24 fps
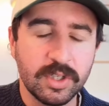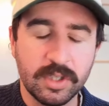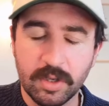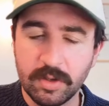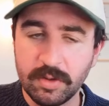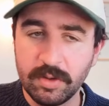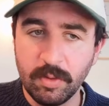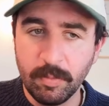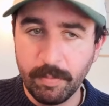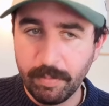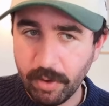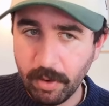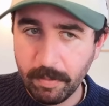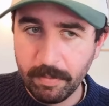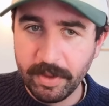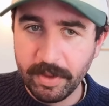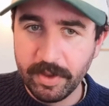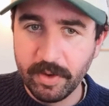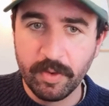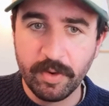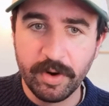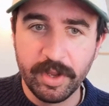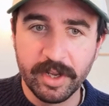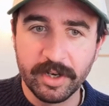So you'll
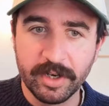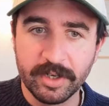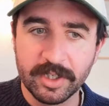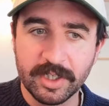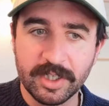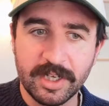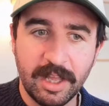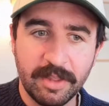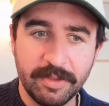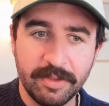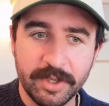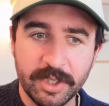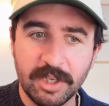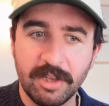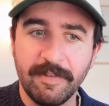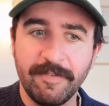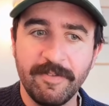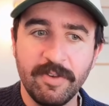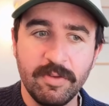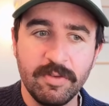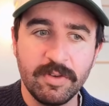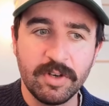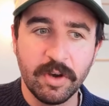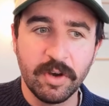probably already understand this. If you